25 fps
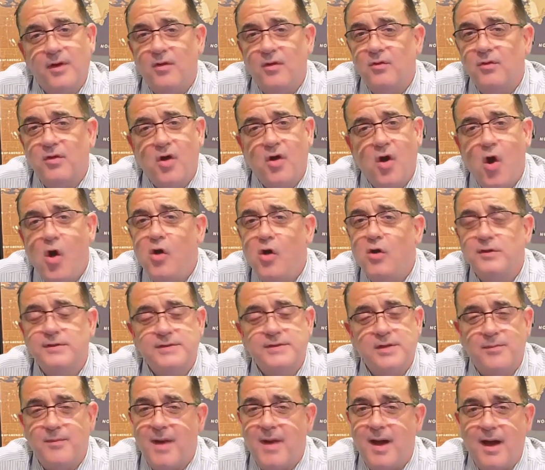call to
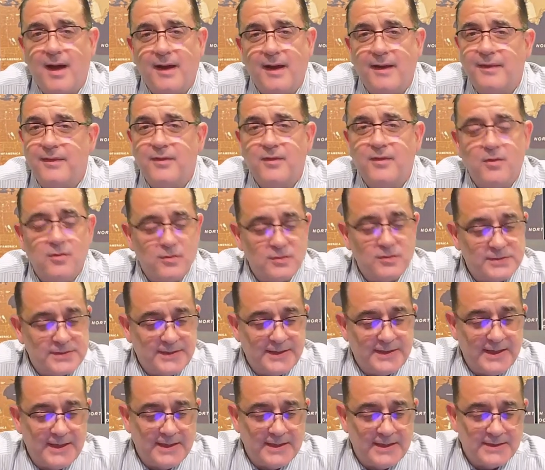mind those
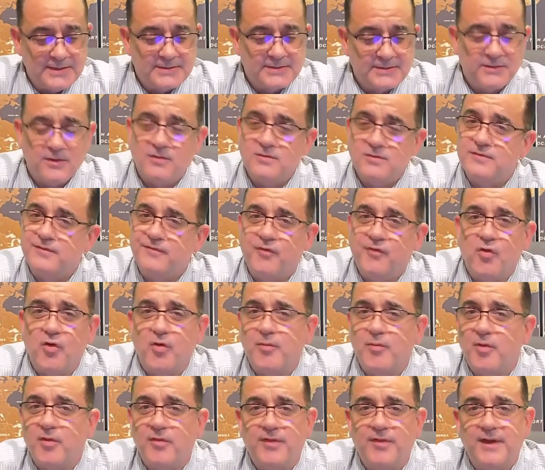things, those
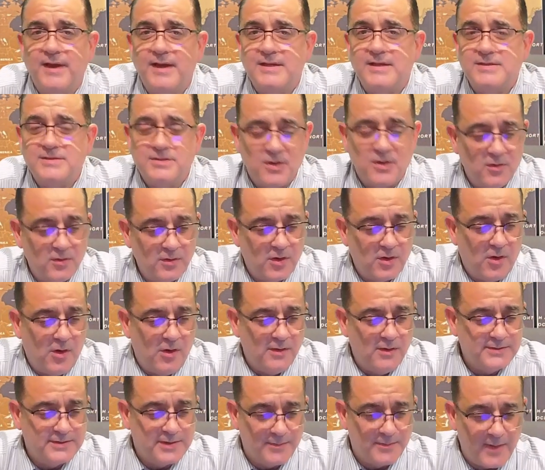former things. Don't
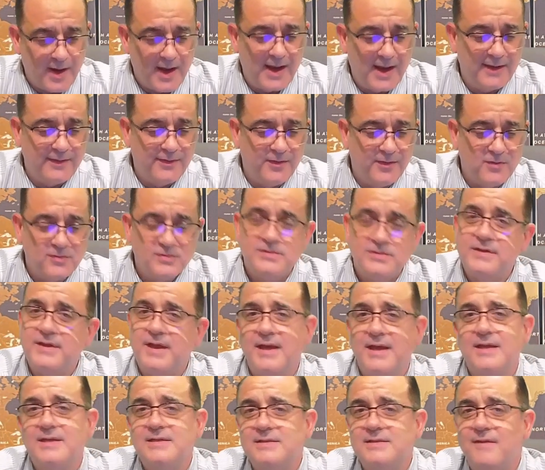call to mind those
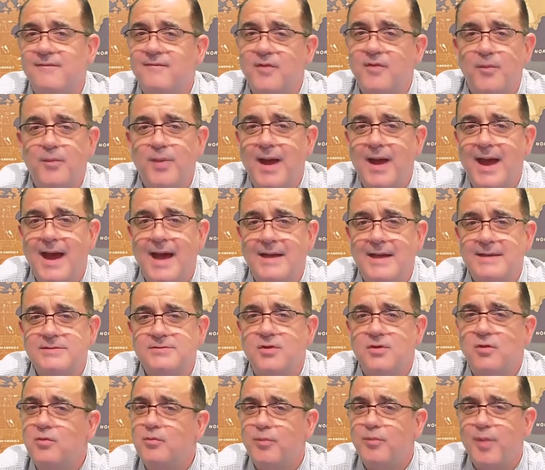things of the past.
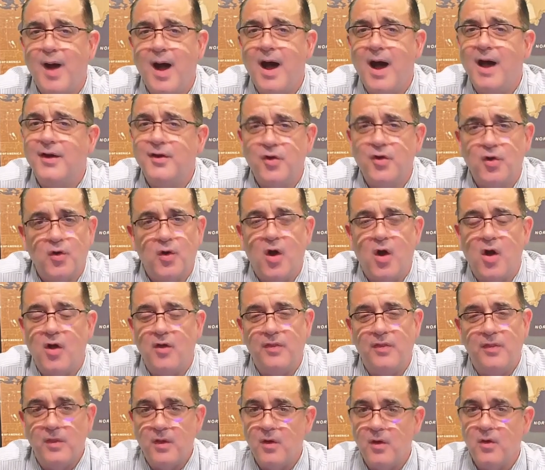Don't ponder
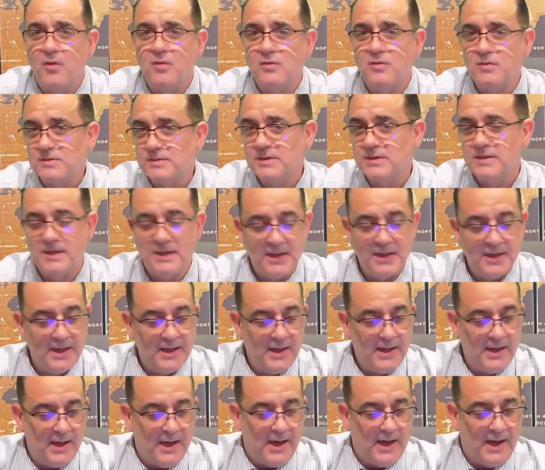on those.
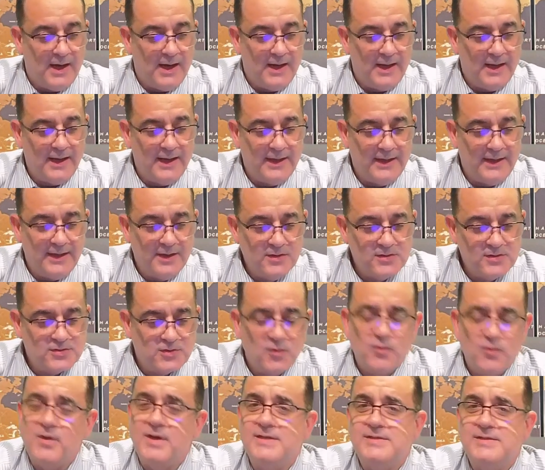And here's the
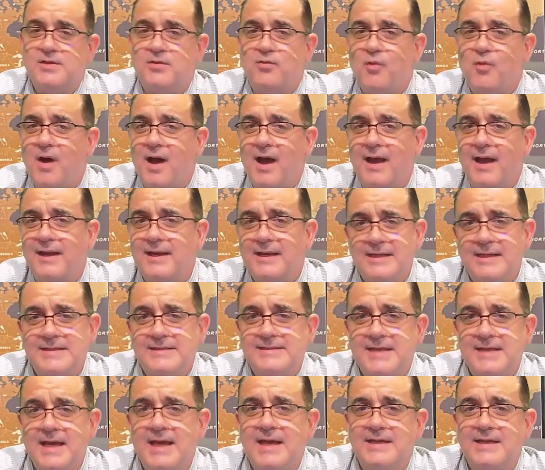reason why. And he
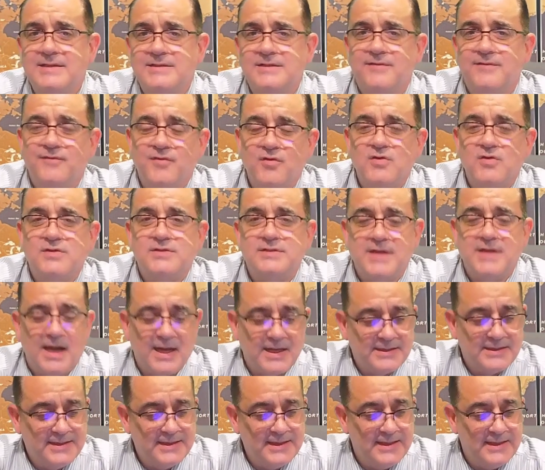says in verse
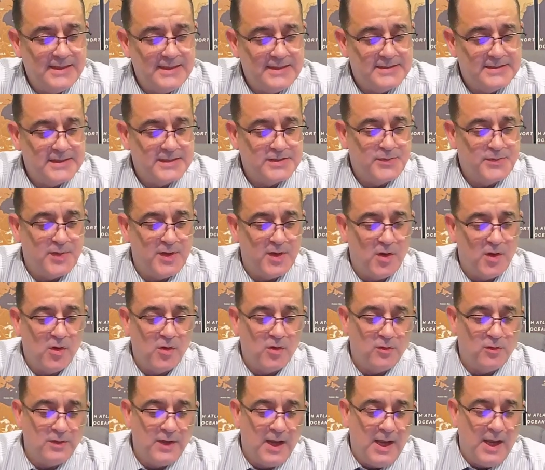19, he says,
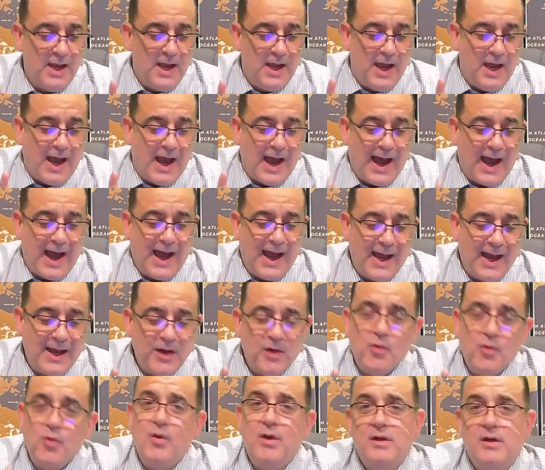"Behold, I
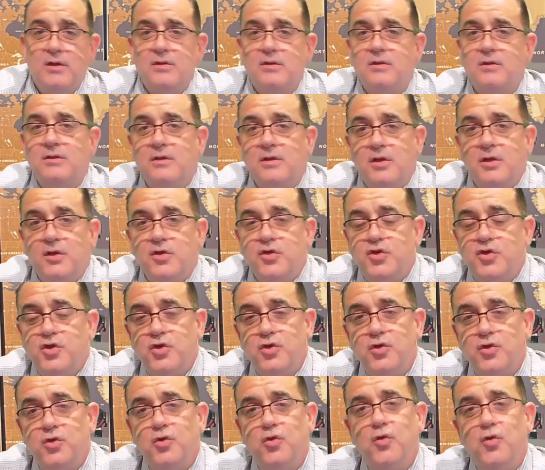will
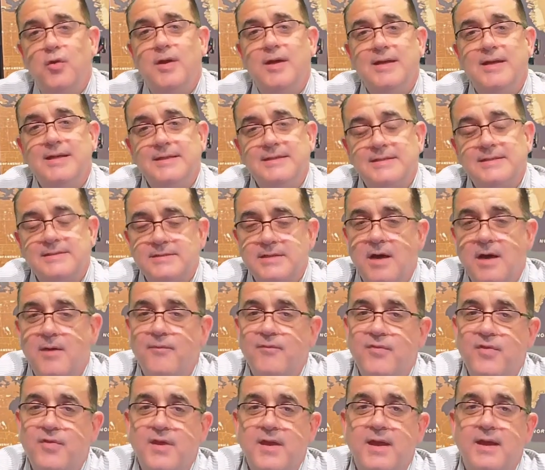do
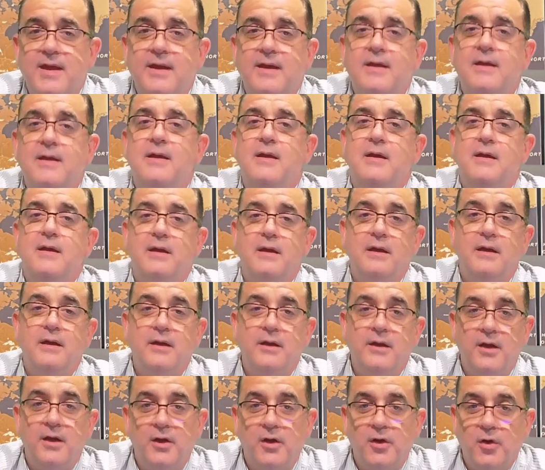something
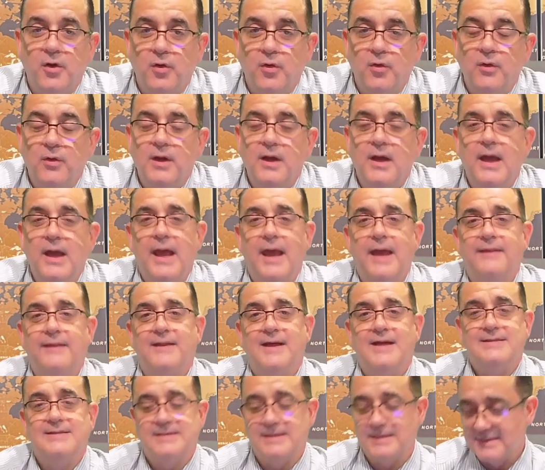new." And
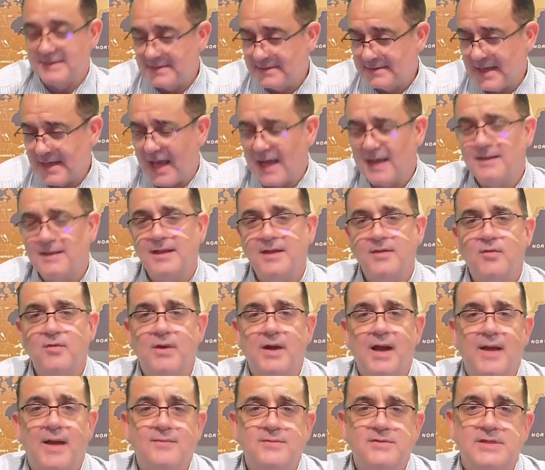that's exactly what
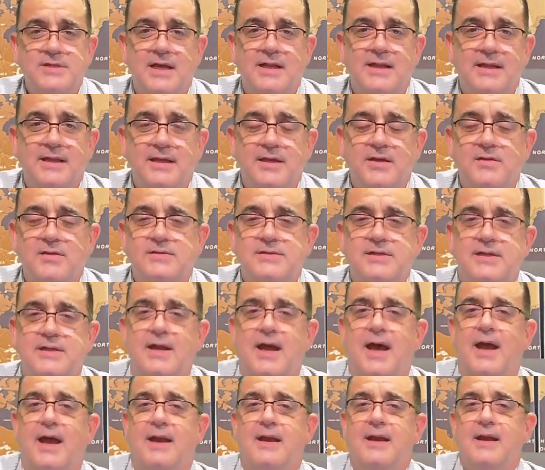I'm telling you
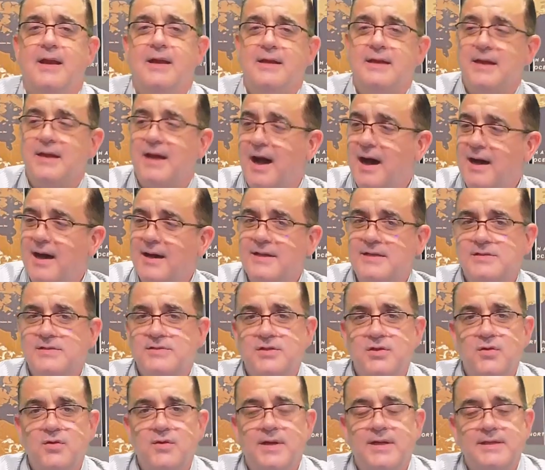tonight. God is
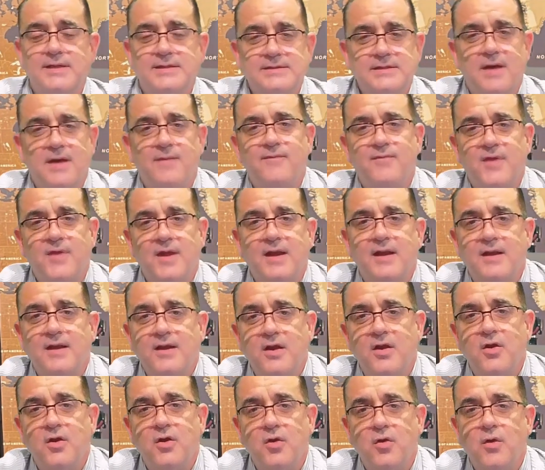doing something
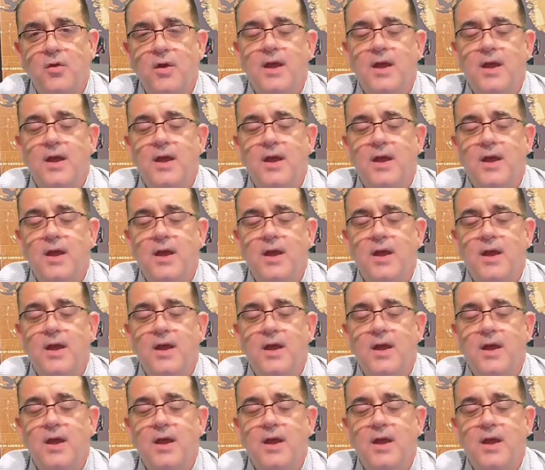new.